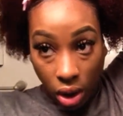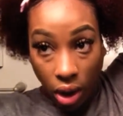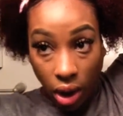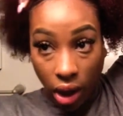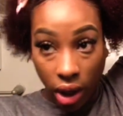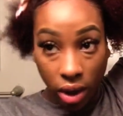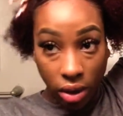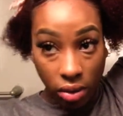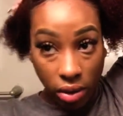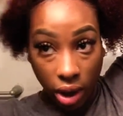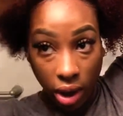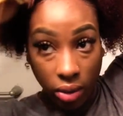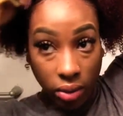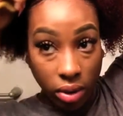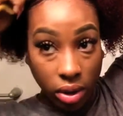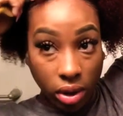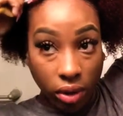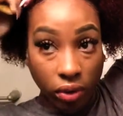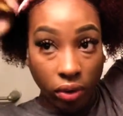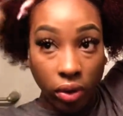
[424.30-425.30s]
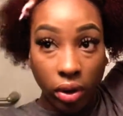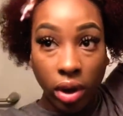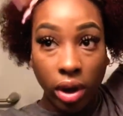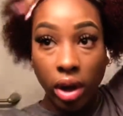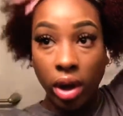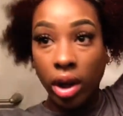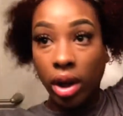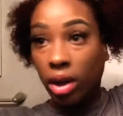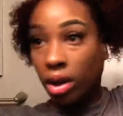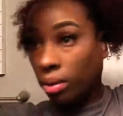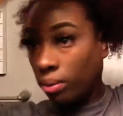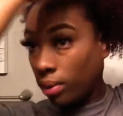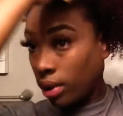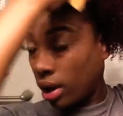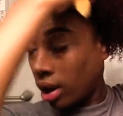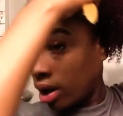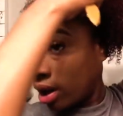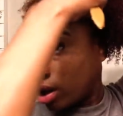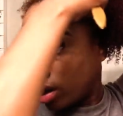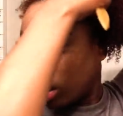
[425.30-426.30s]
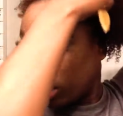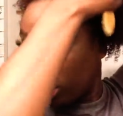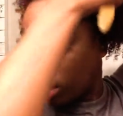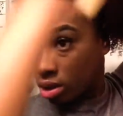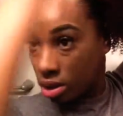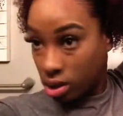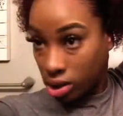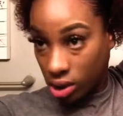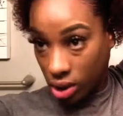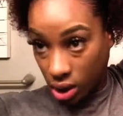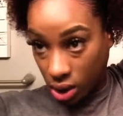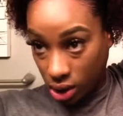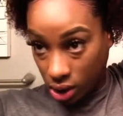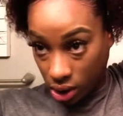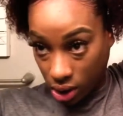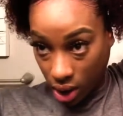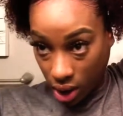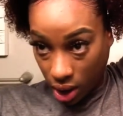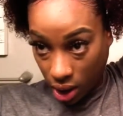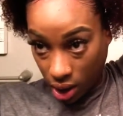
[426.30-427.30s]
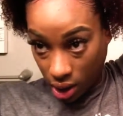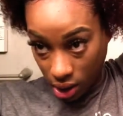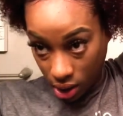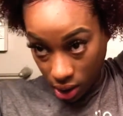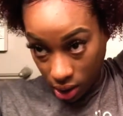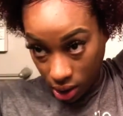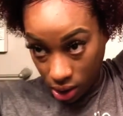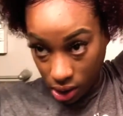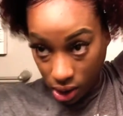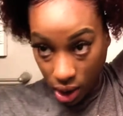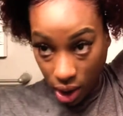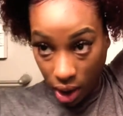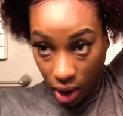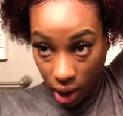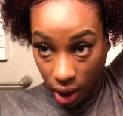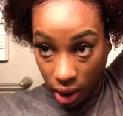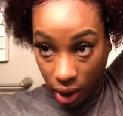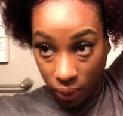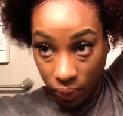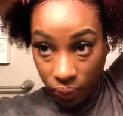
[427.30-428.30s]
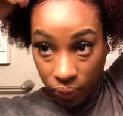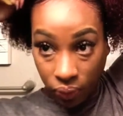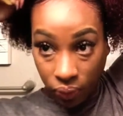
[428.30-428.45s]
And I do that with the front, the back, side, and the side.